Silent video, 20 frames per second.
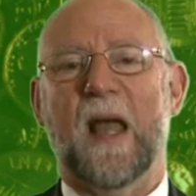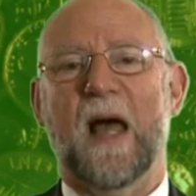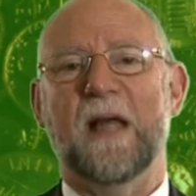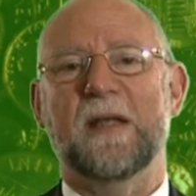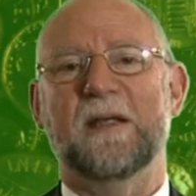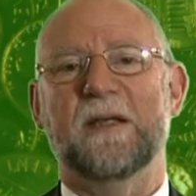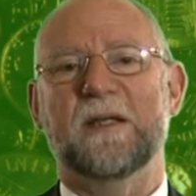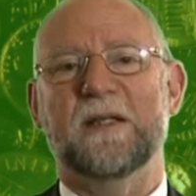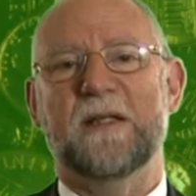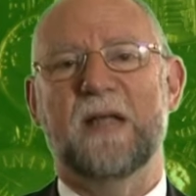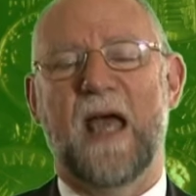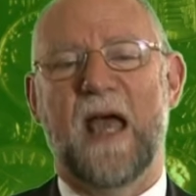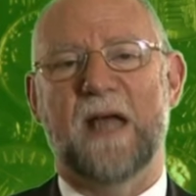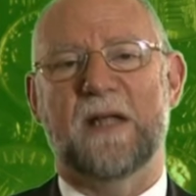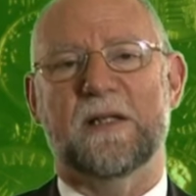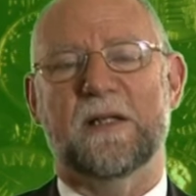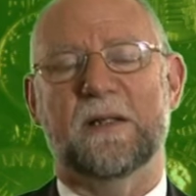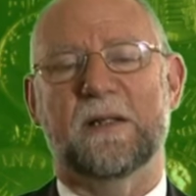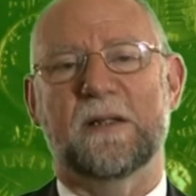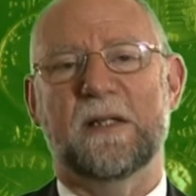Under
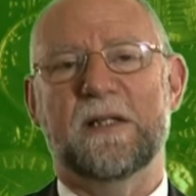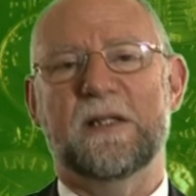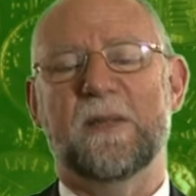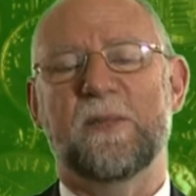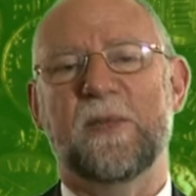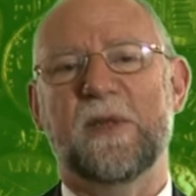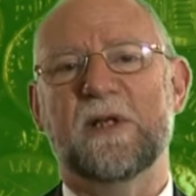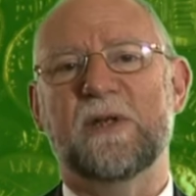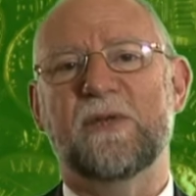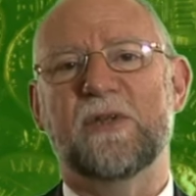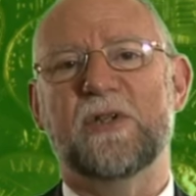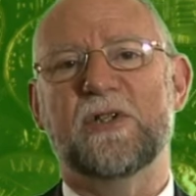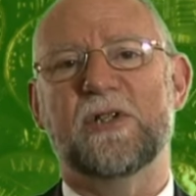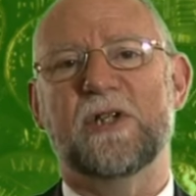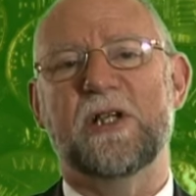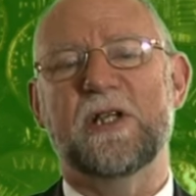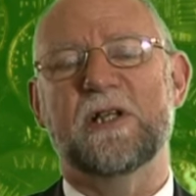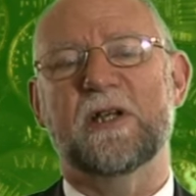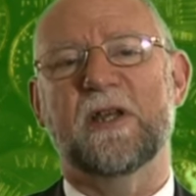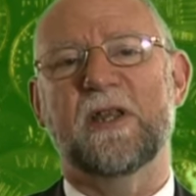debt. It's a bit of a
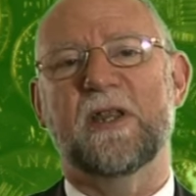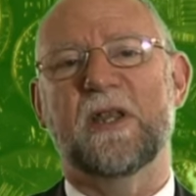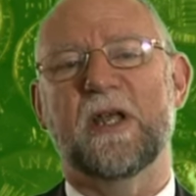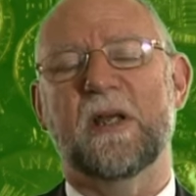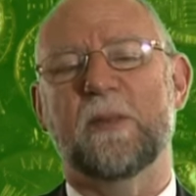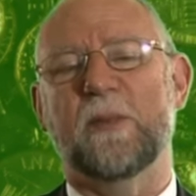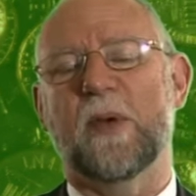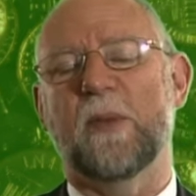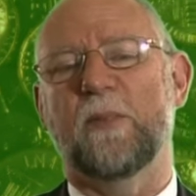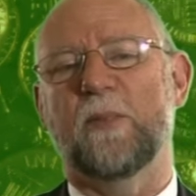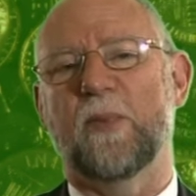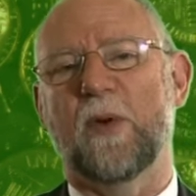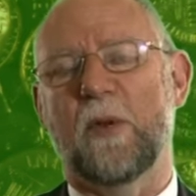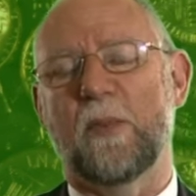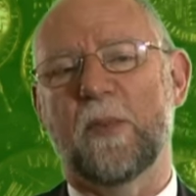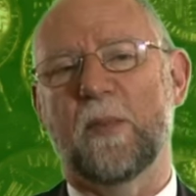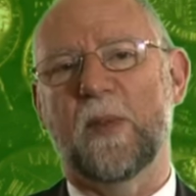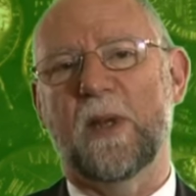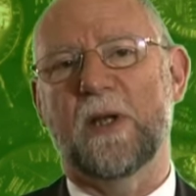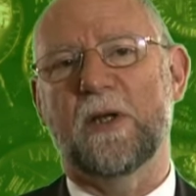cheat, I think, but
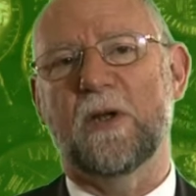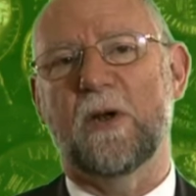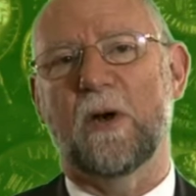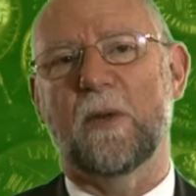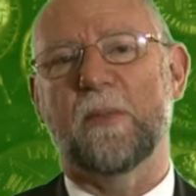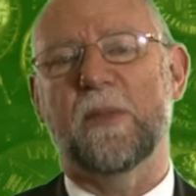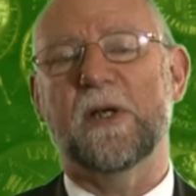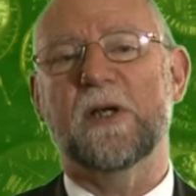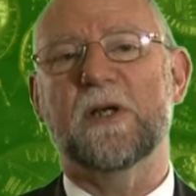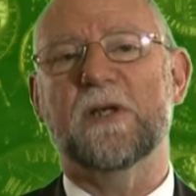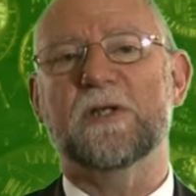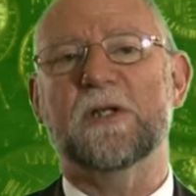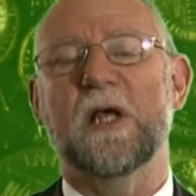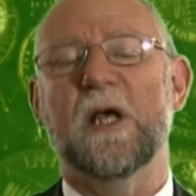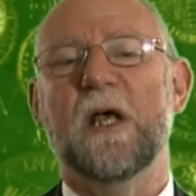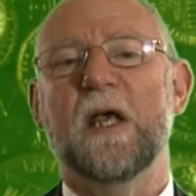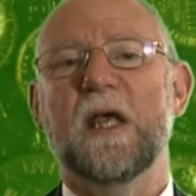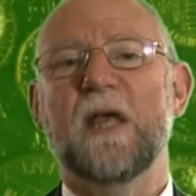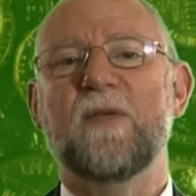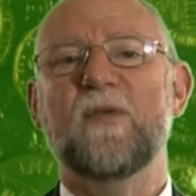probably not, because
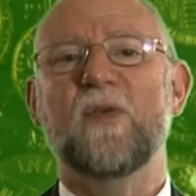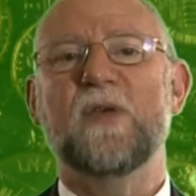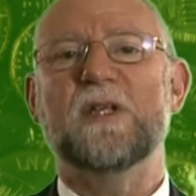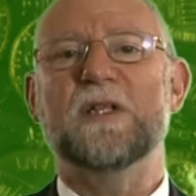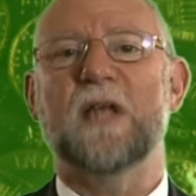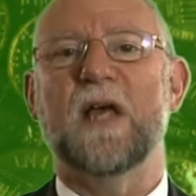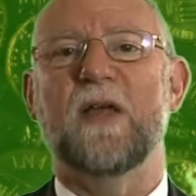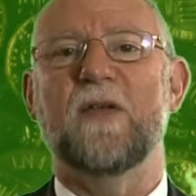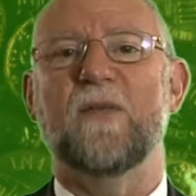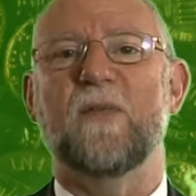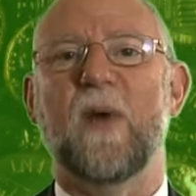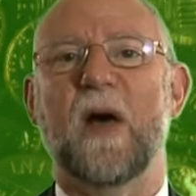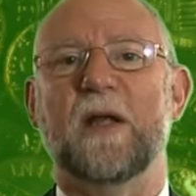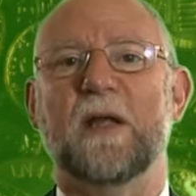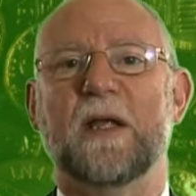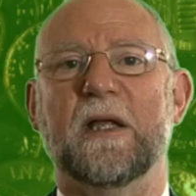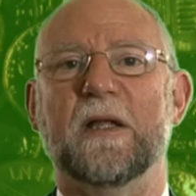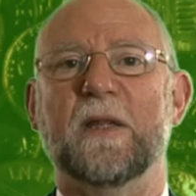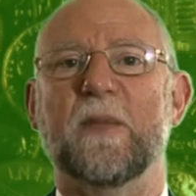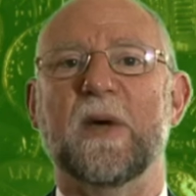if we save
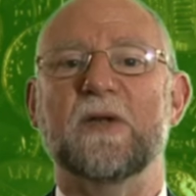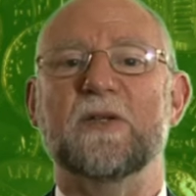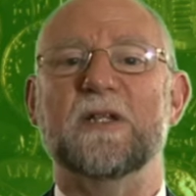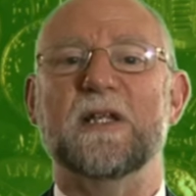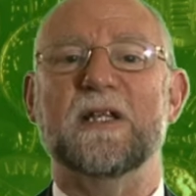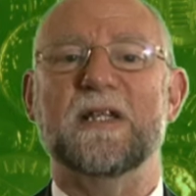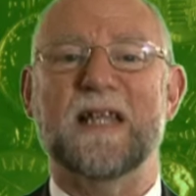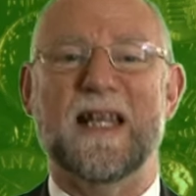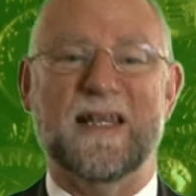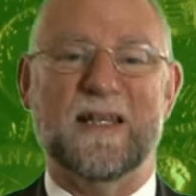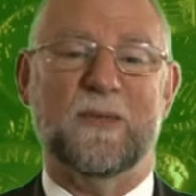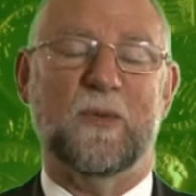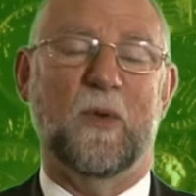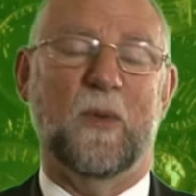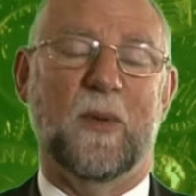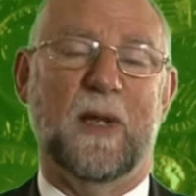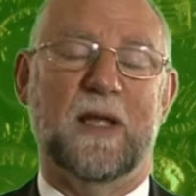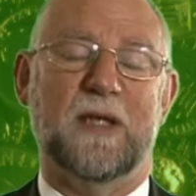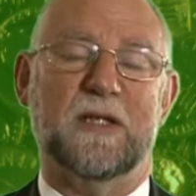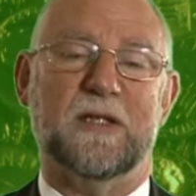money, the most
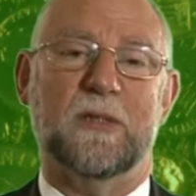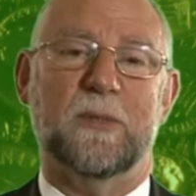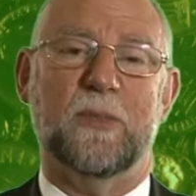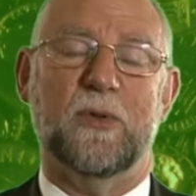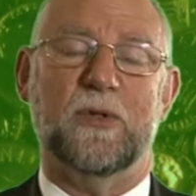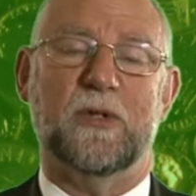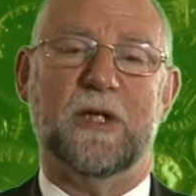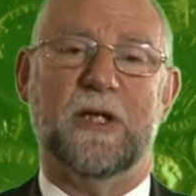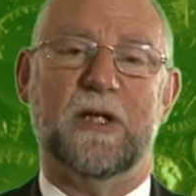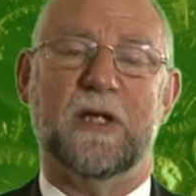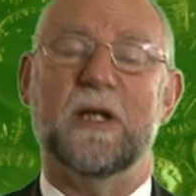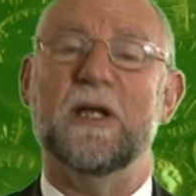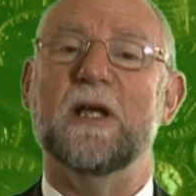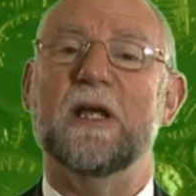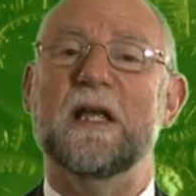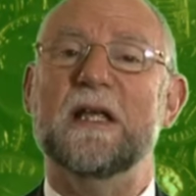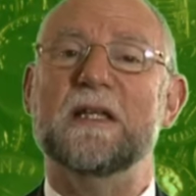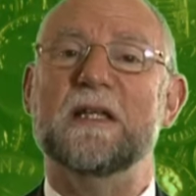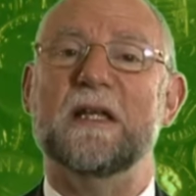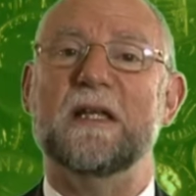sensible place to put it
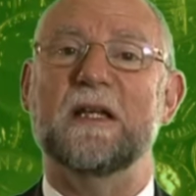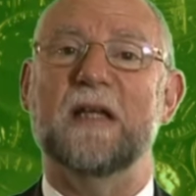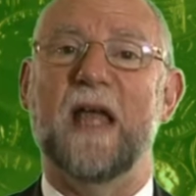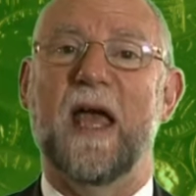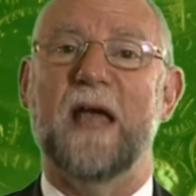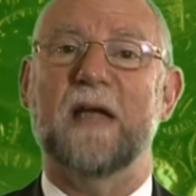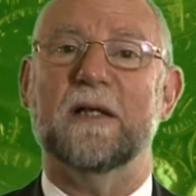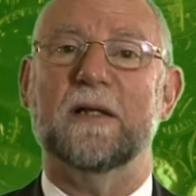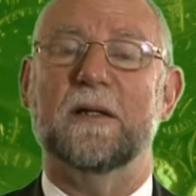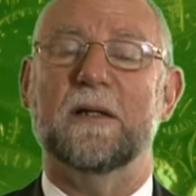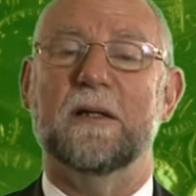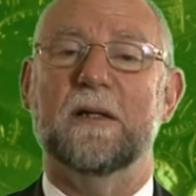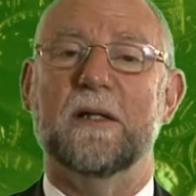is in debt.